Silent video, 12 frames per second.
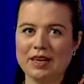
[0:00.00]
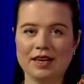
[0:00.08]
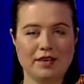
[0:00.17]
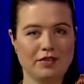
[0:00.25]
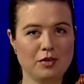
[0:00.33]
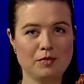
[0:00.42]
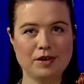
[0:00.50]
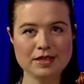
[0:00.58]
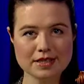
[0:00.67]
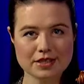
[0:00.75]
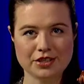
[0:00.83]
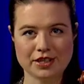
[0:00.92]
If you miss
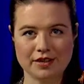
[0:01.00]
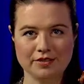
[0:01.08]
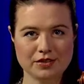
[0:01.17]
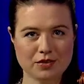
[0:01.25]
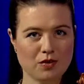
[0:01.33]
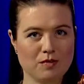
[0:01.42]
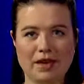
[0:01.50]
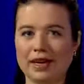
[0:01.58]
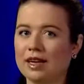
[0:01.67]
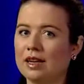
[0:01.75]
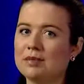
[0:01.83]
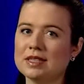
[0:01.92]
the shift or make
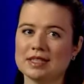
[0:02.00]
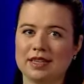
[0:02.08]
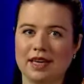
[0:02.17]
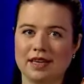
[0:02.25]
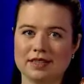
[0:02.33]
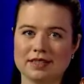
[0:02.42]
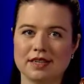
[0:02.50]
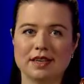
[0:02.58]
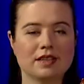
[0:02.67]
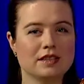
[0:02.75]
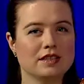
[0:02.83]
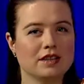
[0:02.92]
any mistakes,
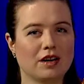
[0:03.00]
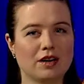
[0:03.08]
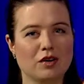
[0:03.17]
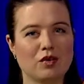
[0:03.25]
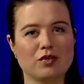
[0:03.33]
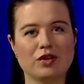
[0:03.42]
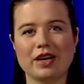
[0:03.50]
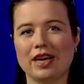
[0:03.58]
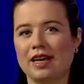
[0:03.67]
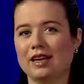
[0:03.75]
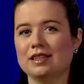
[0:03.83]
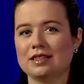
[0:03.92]
start over
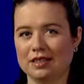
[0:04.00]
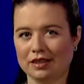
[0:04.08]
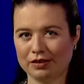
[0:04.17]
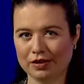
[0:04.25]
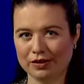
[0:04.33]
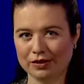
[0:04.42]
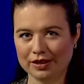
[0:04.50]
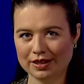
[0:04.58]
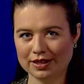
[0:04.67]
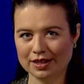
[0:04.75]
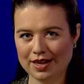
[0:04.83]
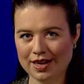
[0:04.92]
again at 0.
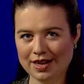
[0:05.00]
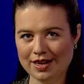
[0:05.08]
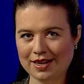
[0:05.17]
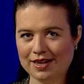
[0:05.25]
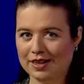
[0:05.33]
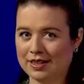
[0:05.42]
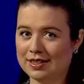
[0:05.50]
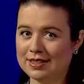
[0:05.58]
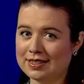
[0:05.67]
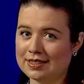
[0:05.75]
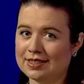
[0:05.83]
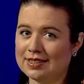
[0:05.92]
This
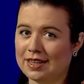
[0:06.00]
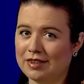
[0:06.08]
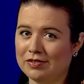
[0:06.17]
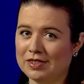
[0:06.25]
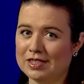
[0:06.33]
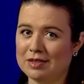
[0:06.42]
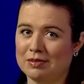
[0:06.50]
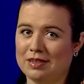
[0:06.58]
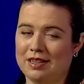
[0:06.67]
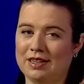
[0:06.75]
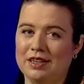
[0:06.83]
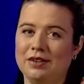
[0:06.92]
is a
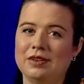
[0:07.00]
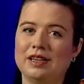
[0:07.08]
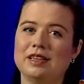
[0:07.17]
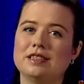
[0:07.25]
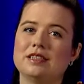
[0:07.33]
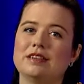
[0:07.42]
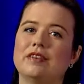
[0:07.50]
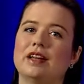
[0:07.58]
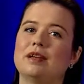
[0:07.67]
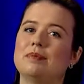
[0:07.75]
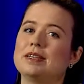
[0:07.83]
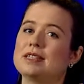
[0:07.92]
self-discipline that you need to
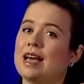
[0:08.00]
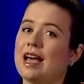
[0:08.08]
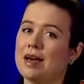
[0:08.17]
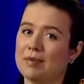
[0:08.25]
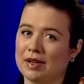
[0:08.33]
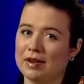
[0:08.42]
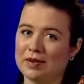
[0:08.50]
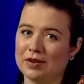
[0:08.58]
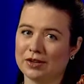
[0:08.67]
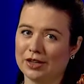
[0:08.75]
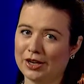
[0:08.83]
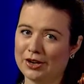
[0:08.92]
develop as a habit
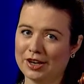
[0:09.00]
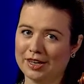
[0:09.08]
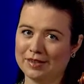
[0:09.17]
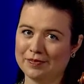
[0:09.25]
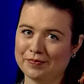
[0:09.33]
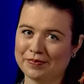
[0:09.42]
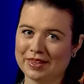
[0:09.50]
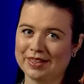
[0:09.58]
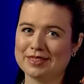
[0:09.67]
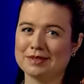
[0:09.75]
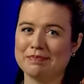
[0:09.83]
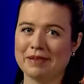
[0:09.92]
early on,
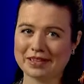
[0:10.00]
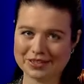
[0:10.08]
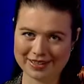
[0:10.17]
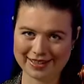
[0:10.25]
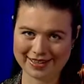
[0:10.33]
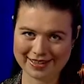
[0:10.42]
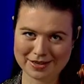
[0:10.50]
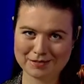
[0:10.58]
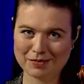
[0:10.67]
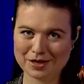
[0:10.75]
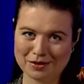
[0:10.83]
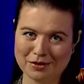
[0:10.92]
especially in
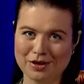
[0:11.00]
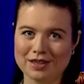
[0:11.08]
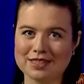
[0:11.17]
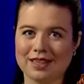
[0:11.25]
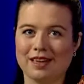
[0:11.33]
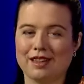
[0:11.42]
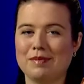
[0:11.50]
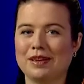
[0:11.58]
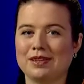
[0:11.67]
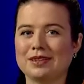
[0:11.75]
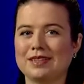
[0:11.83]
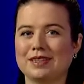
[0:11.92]
big works like the
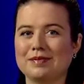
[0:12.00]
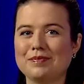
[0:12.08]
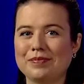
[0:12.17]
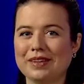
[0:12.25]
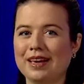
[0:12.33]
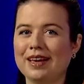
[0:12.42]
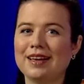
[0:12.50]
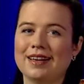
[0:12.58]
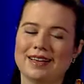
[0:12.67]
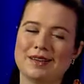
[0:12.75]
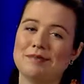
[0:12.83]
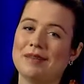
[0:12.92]
Mendelssohn.
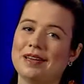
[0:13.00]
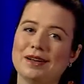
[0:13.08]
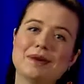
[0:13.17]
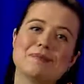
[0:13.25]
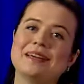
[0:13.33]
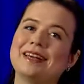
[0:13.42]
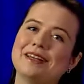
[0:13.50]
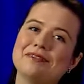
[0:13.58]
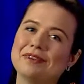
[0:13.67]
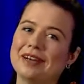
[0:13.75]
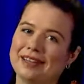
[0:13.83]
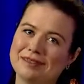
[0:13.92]
It may not be any
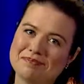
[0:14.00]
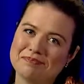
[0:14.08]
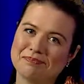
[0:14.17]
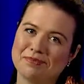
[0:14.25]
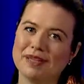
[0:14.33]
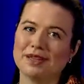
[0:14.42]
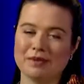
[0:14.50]
fun, but the